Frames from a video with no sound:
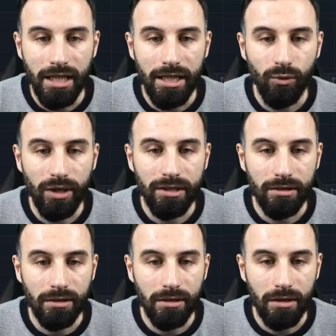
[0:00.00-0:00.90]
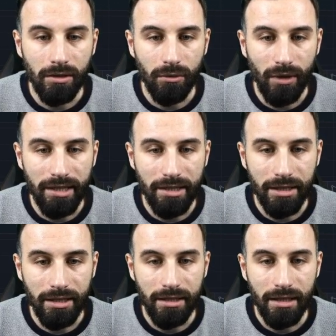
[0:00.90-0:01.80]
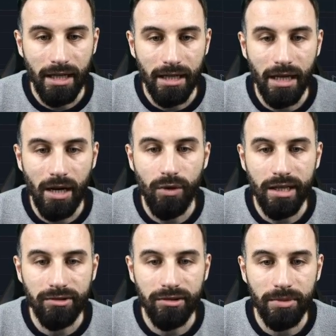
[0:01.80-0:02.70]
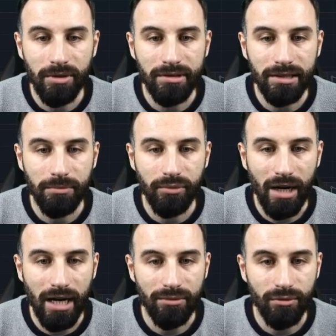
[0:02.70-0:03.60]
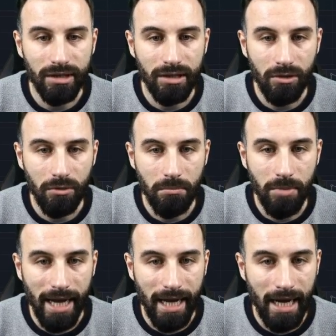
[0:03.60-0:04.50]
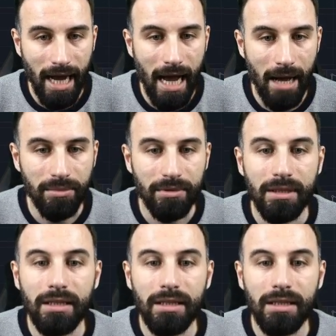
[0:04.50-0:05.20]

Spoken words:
it went right here, and now we can suppose that the price will go back up.